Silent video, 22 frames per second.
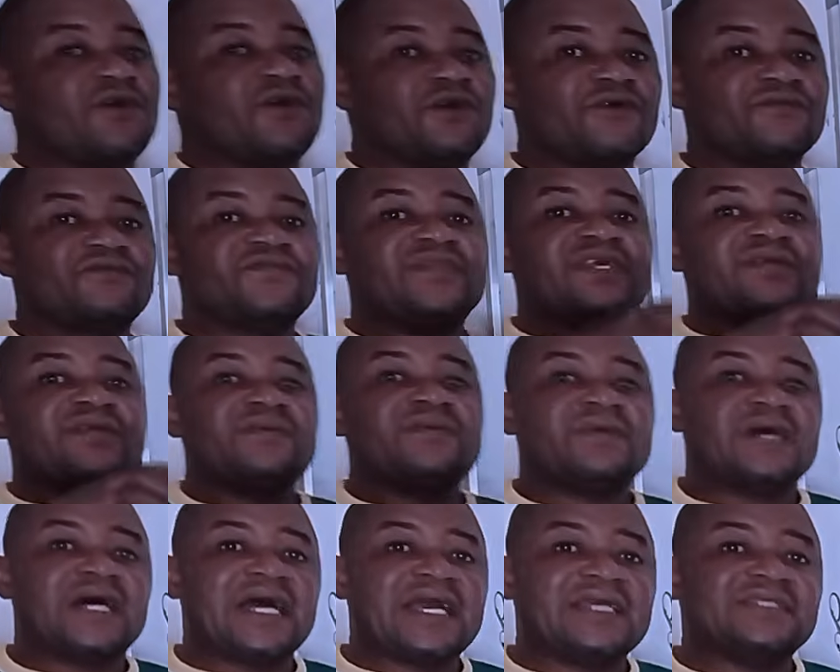of
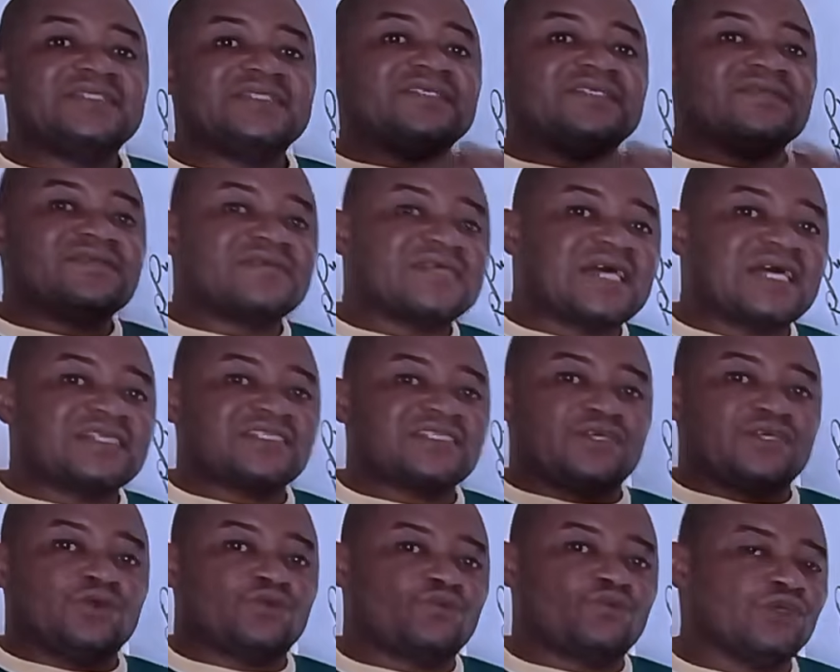the ideal
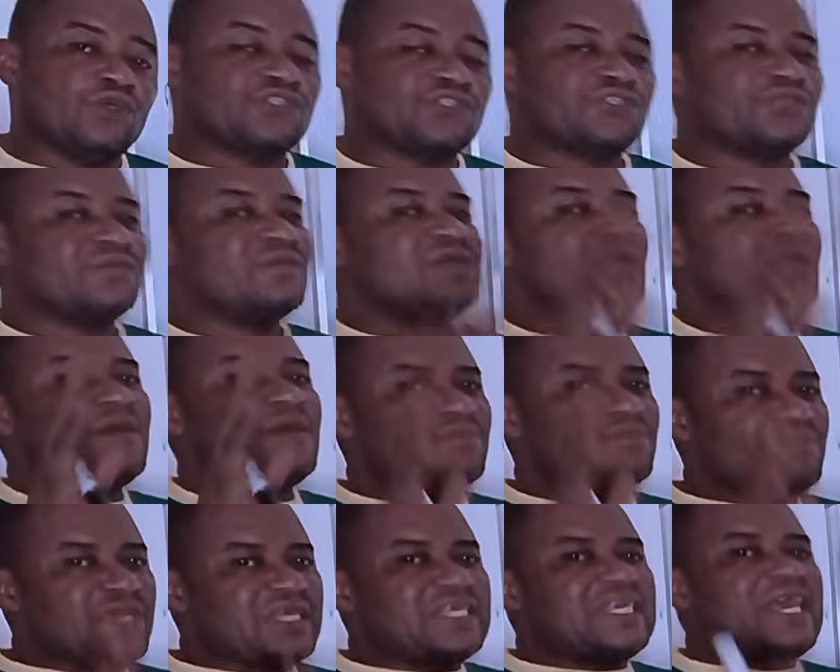gas equation
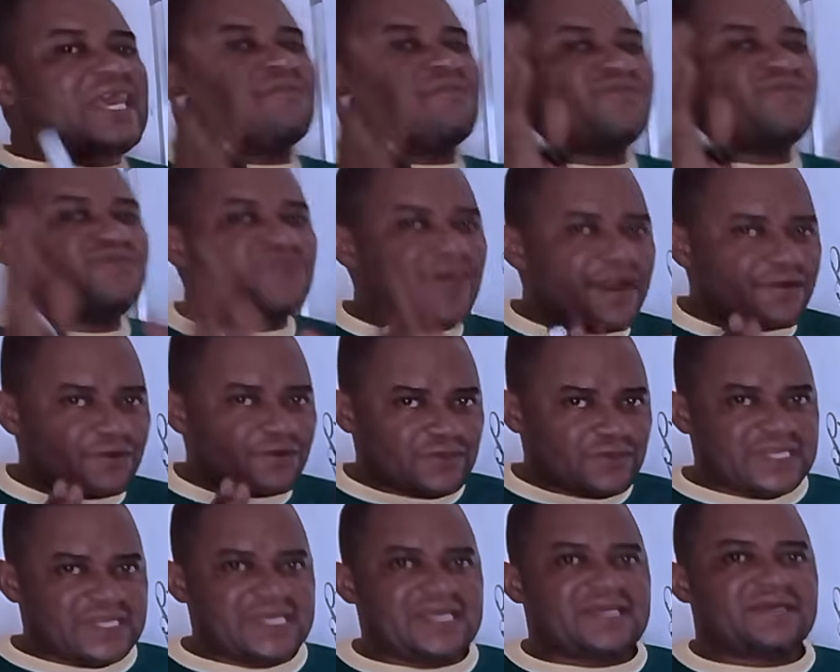became very
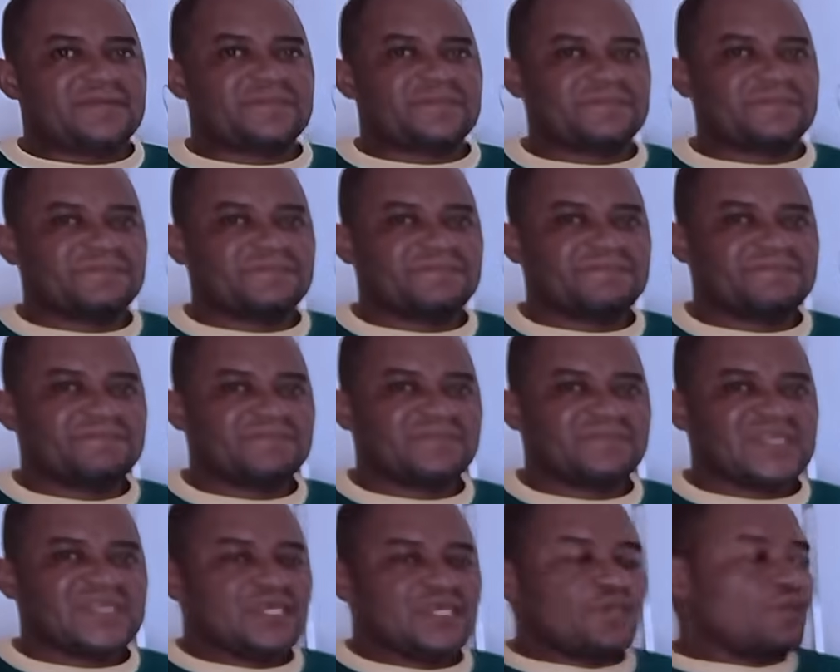unique.
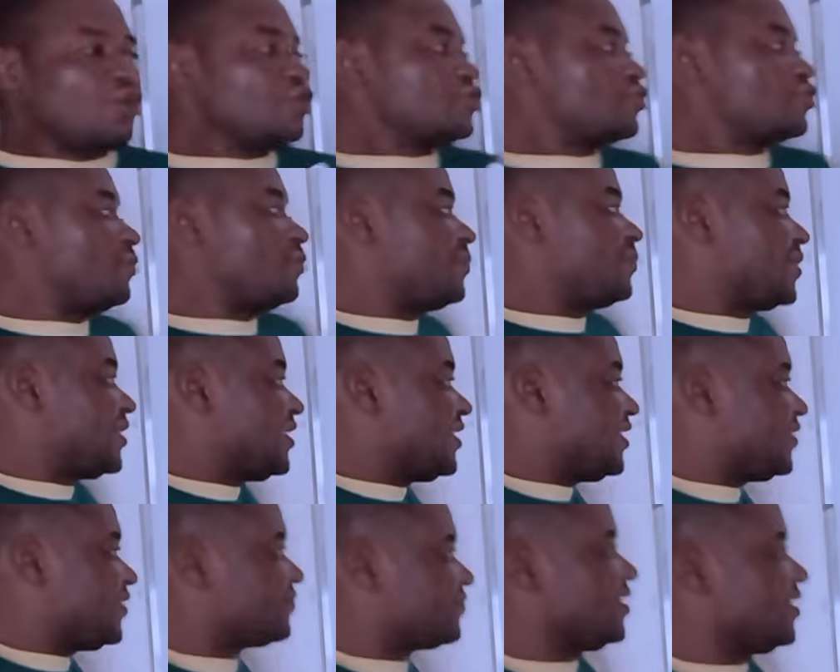He also
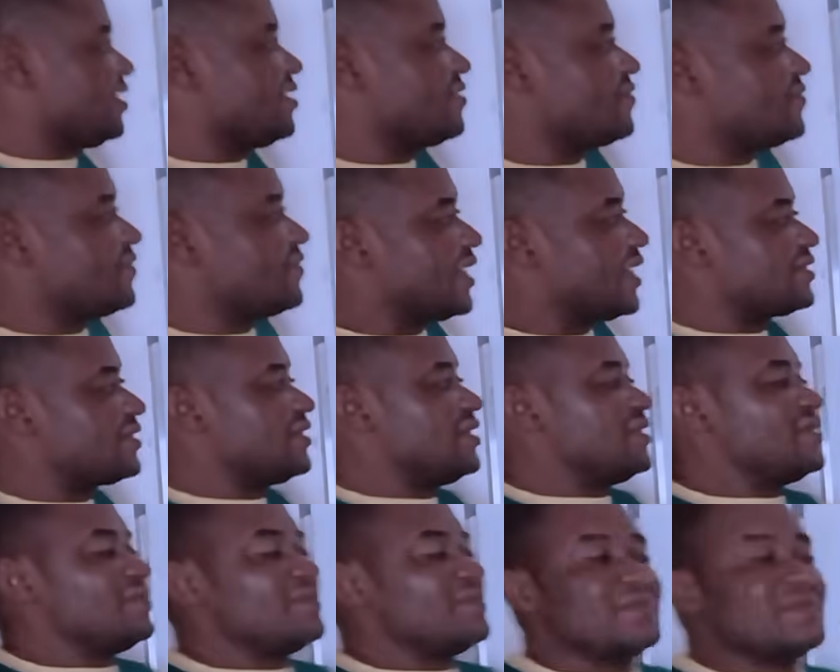believed that
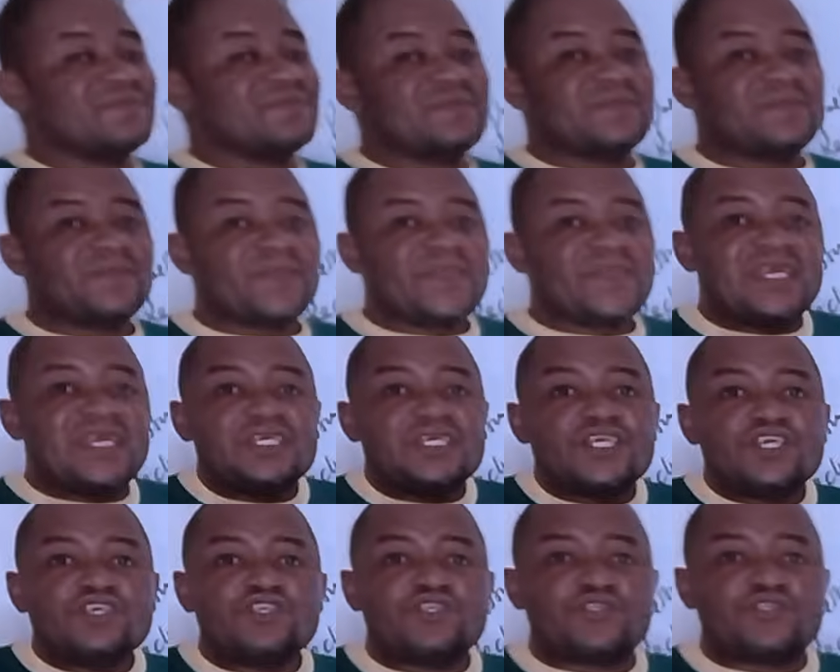the
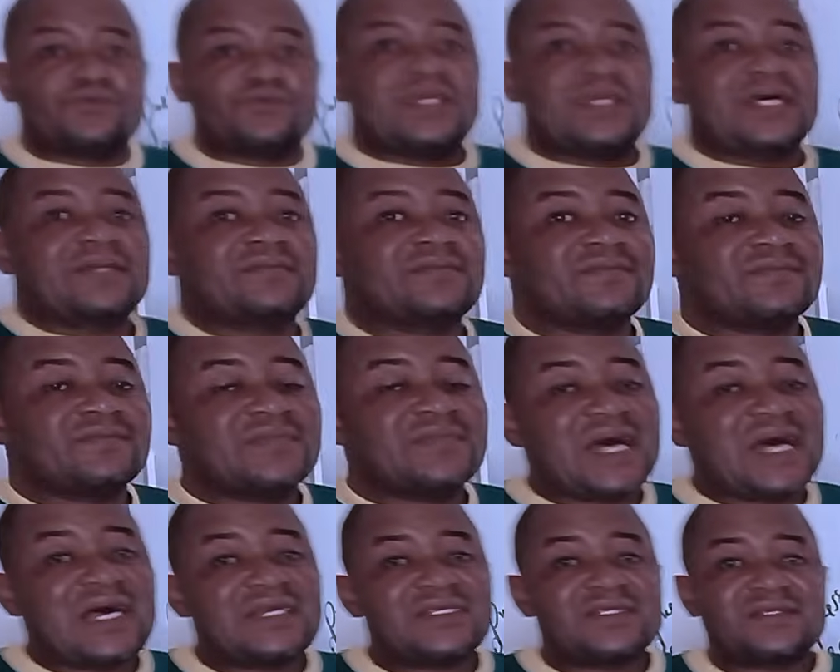issue that
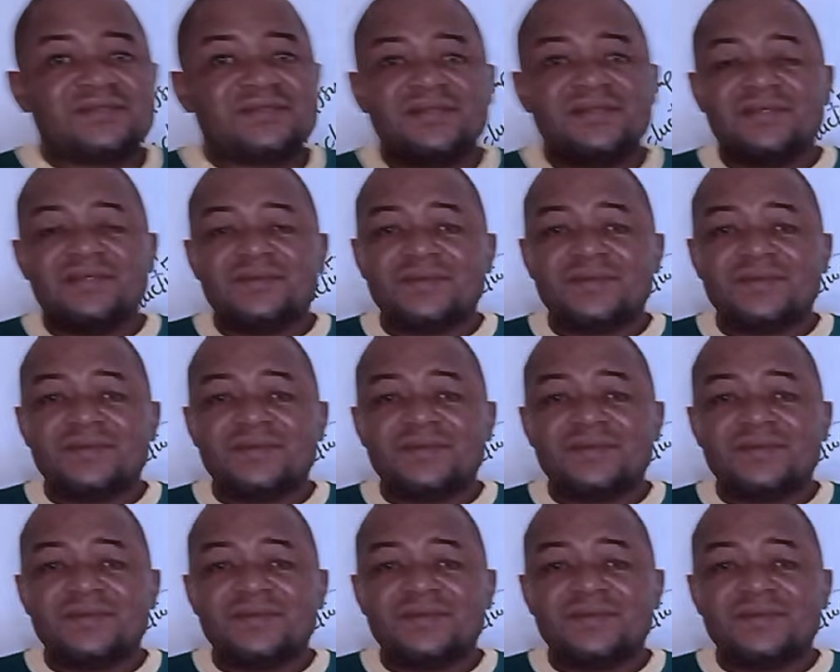gas